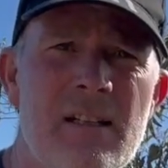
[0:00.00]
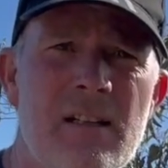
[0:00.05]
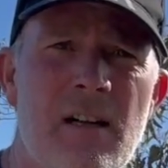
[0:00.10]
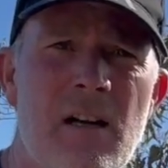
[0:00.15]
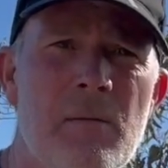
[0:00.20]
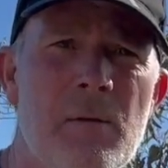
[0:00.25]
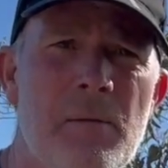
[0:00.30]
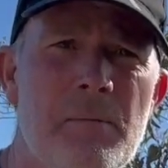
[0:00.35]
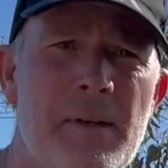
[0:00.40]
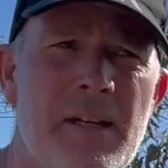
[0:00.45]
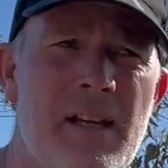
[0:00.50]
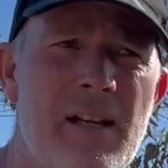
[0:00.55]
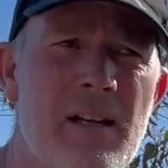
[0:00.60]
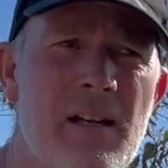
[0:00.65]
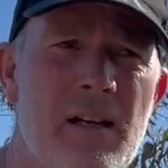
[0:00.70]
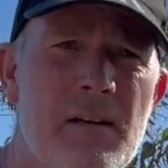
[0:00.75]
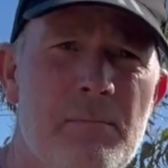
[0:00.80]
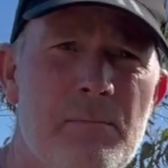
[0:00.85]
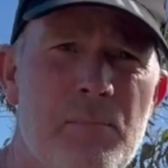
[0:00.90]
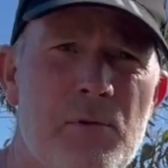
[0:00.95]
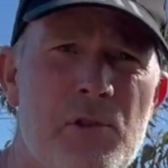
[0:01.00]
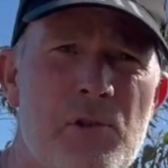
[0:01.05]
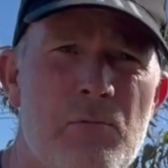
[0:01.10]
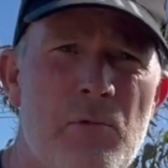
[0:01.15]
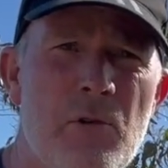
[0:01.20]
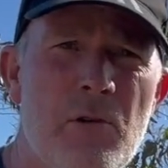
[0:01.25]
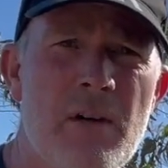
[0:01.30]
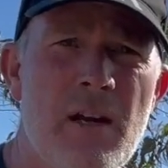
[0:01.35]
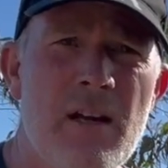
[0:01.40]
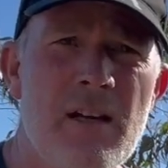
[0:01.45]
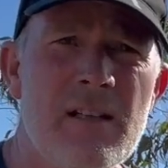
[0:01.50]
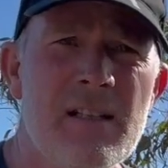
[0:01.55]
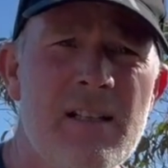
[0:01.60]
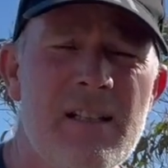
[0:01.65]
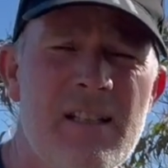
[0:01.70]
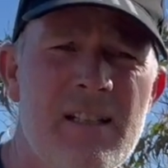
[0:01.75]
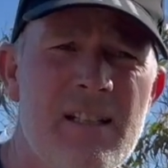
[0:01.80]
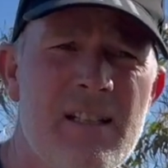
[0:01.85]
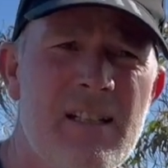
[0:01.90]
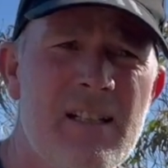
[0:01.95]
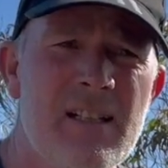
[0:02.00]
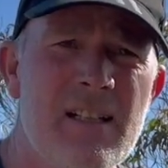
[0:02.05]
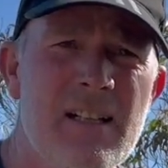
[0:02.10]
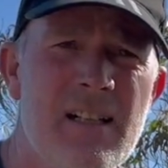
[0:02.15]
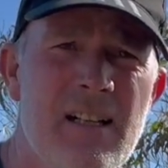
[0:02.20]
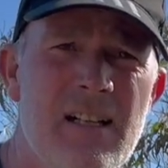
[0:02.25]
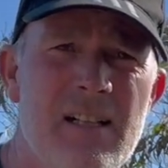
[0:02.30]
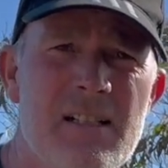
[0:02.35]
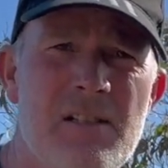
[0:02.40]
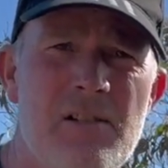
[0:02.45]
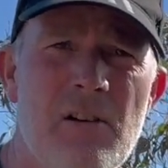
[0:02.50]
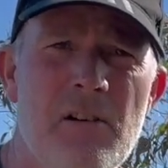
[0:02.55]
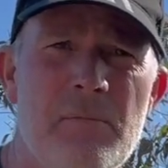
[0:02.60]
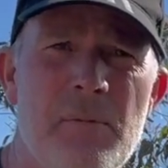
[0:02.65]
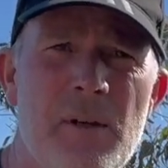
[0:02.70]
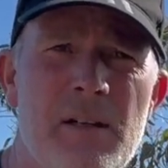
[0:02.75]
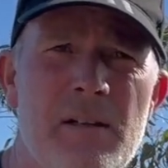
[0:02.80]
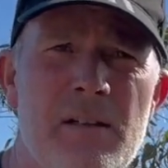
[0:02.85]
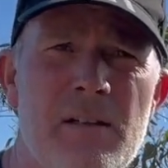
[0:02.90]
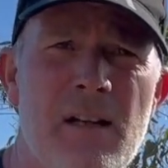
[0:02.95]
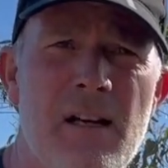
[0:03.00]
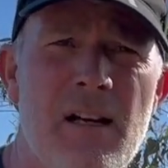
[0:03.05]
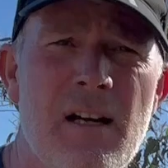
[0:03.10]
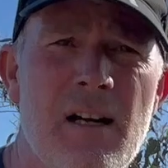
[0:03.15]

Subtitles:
I'm a beginner bushwalker, so I've been